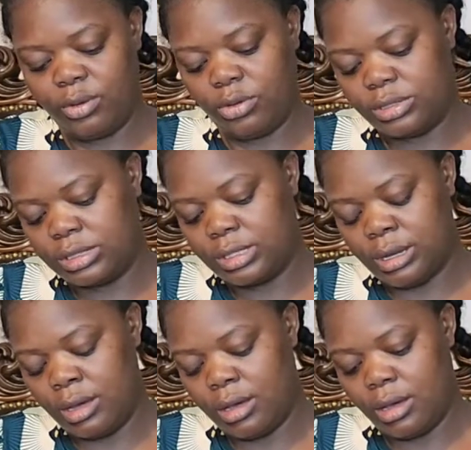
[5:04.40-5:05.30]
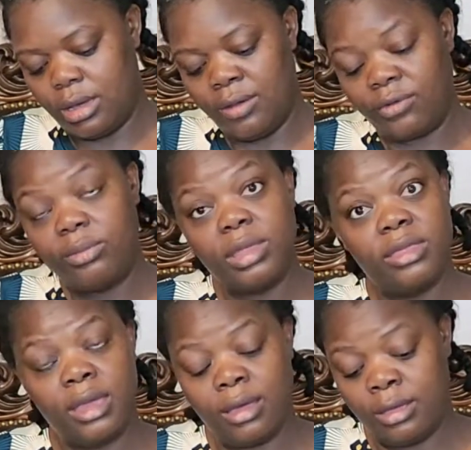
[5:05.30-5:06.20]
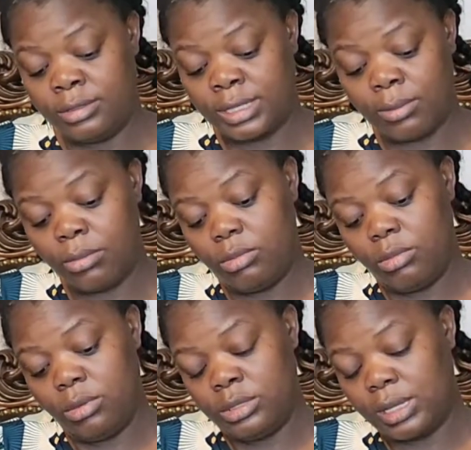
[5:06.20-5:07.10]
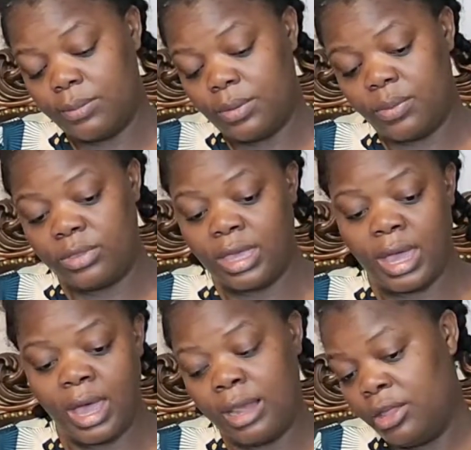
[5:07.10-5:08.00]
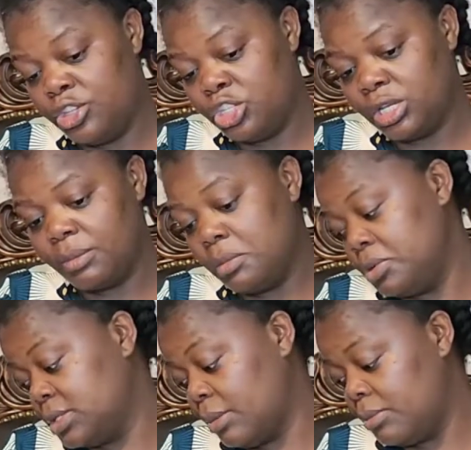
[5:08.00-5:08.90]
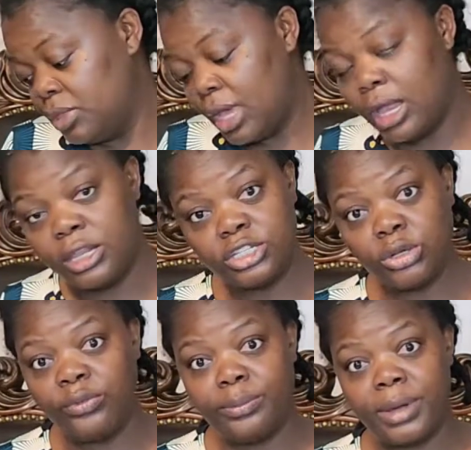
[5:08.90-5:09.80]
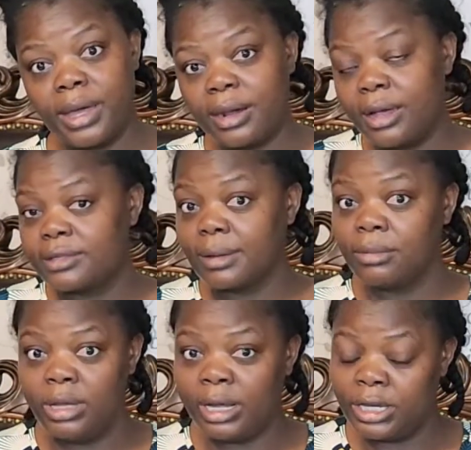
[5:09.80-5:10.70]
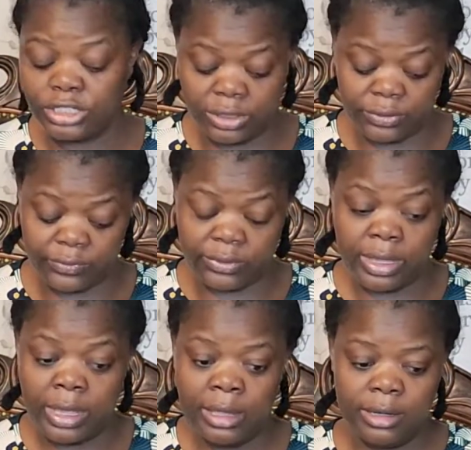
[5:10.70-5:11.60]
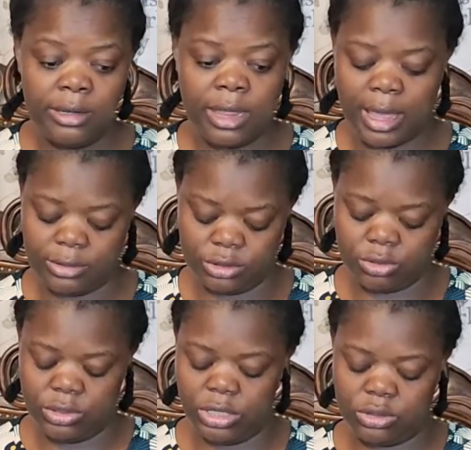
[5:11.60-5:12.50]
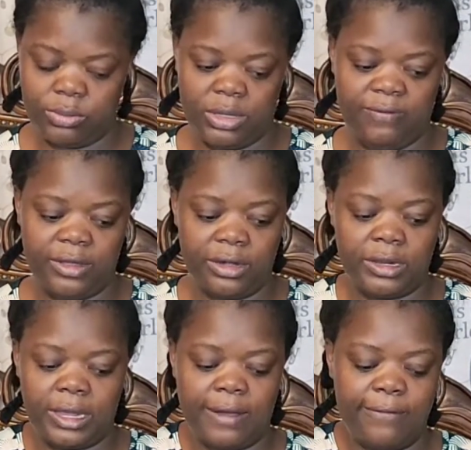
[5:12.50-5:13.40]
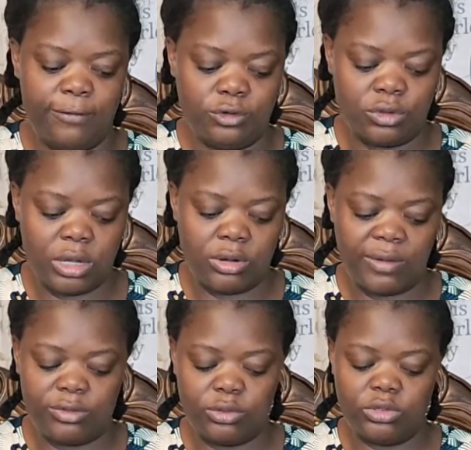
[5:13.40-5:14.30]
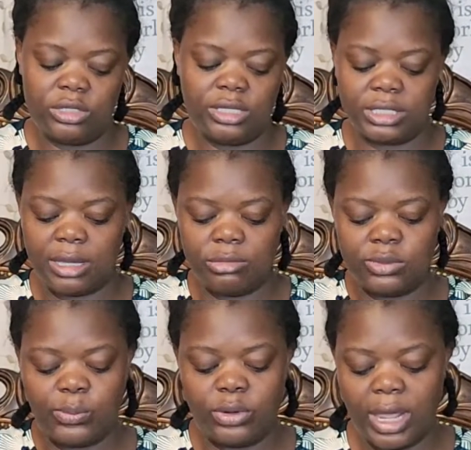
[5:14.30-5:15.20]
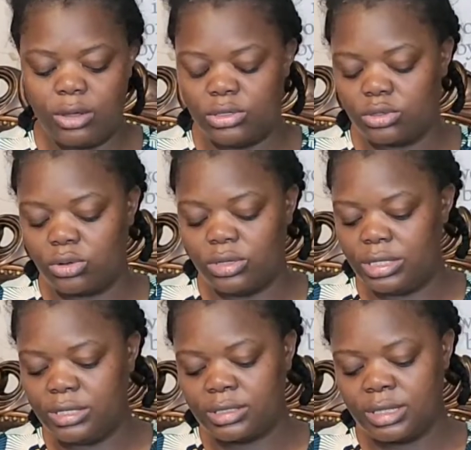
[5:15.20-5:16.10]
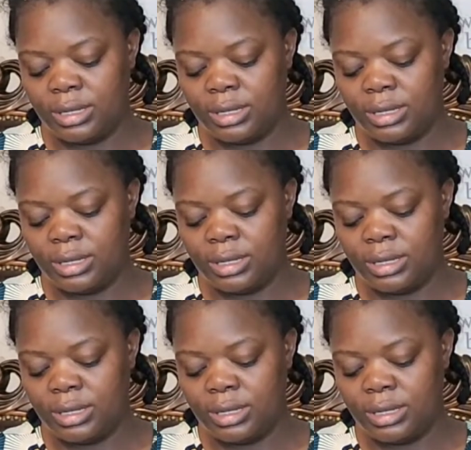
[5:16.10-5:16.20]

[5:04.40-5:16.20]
because everybody, some people they are allergic, maybe some they are allergic with butter, some allergic with, yeah, so we need to be very careful. So I don't have to use the same spoon I used on this.